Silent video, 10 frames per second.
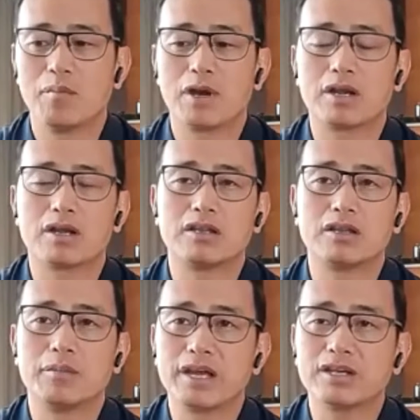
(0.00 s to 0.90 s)
But
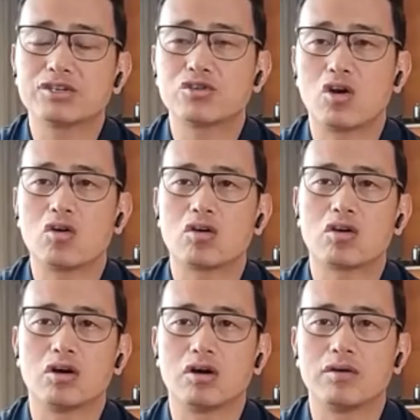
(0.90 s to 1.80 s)
the biggest shock
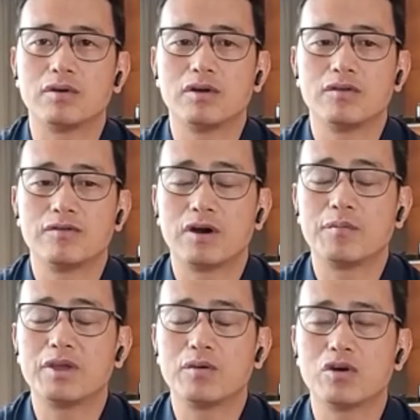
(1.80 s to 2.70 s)
for
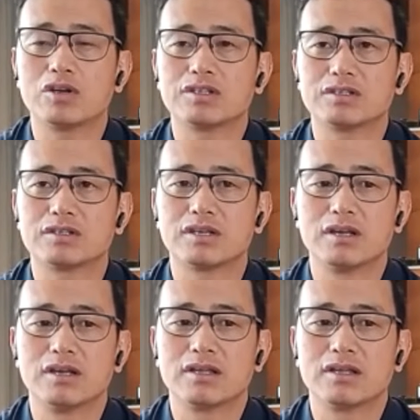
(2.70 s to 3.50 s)
me was